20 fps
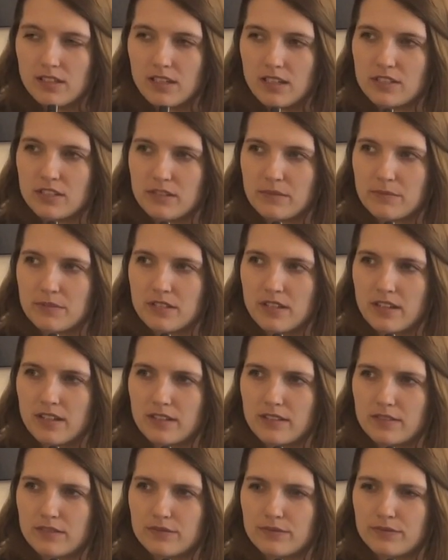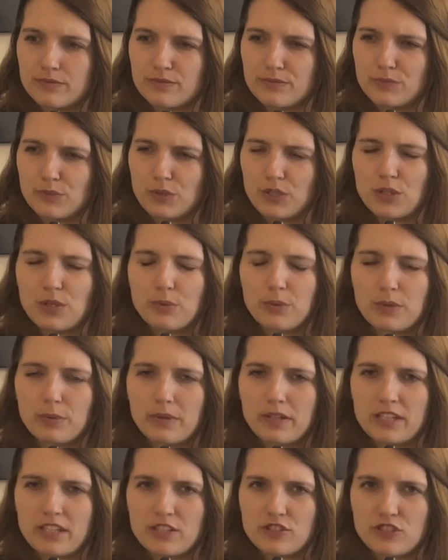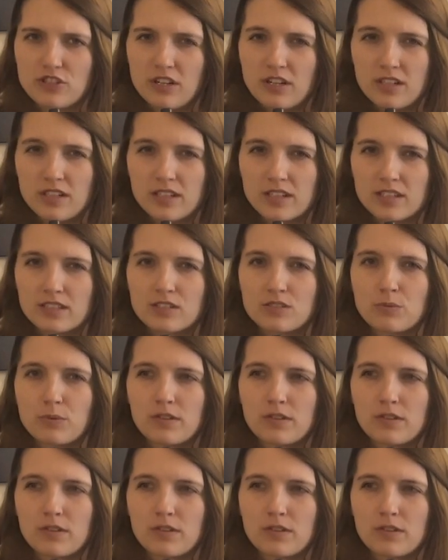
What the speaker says: in terms of, what do I need to charge?